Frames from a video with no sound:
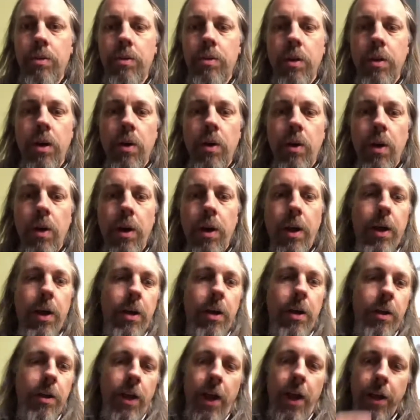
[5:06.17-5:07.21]
So,
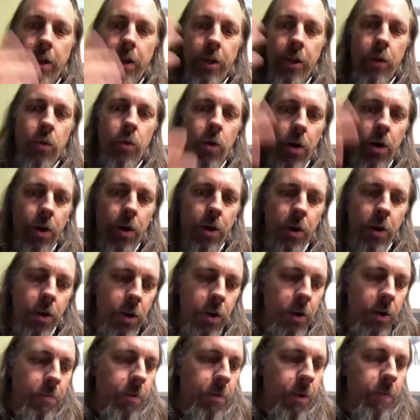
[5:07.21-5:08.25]
and I can go on and
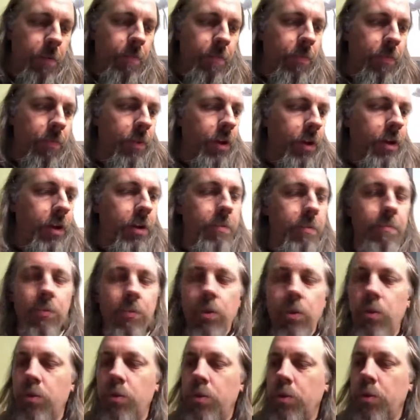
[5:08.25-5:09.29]
on, but um,
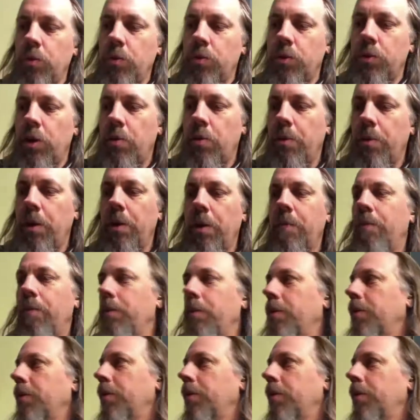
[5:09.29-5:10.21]
you you tell me.